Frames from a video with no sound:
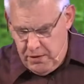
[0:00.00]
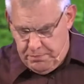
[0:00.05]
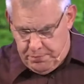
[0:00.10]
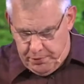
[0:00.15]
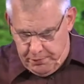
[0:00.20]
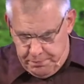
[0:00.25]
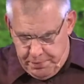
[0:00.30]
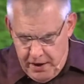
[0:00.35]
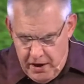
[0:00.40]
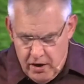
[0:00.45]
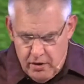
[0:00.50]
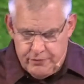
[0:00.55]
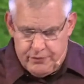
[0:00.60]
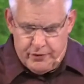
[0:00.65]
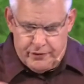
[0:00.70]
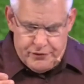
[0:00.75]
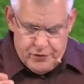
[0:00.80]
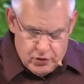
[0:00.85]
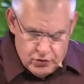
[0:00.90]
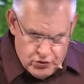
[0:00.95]
be prepared
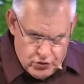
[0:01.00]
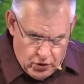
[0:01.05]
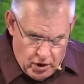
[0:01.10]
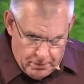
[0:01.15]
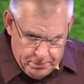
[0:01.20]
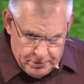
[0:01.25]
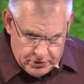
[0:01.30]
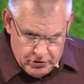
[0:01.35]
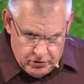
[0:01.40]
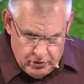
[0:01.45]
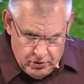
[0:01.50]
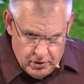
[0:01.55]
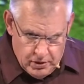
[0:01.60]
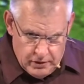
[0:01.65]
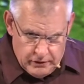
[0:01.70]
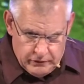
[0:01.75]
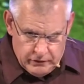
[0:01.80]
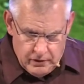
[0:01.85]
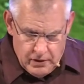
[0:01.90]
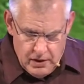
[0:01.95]
for future
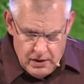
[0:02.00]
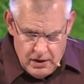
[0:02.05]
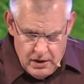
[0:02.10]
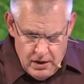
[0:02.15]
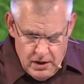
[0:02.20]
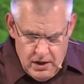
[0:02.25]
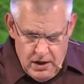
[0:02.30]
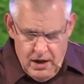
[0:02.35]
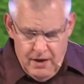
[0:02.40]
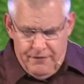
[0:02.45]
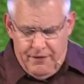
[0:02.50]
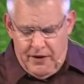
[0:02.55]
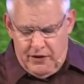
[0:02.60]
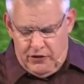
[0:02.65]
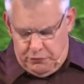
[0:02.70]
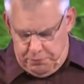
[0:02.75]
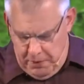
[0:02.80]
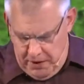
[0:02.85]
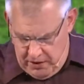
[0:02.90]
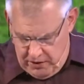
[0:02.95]
opportunities. If I
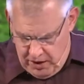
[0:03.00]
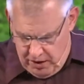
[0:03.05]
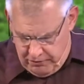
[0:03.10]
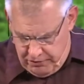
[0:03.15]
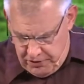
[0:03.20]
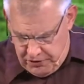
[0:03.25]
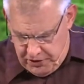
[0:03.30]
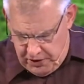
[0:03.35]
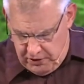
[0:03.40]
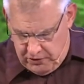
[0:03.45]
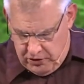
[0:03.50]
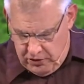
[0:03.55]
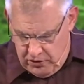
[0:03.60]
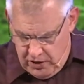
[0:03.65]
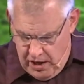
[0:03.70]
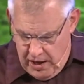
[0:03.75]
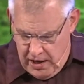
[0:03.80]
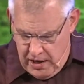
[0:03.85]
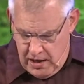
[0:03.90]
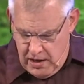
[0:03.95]
spend everything
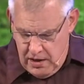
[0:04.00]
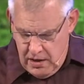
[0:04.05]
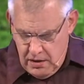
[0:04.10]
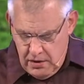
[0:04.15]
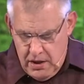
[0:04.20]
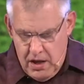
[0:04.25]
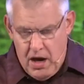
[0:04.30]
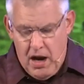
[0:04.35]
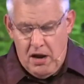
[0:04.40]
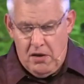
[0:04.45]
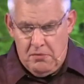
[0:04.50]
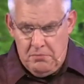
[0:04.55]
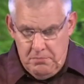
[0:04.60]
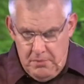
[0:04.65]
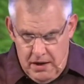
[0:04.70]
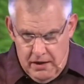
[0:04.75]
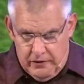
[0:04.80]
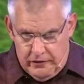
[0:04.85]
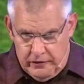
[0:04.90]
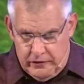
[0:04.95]
today, then I'll
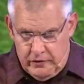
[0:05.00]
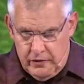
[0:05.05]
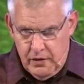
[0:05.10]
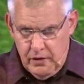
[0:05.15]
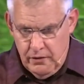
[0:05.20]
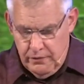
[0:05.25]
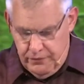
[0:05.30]
miss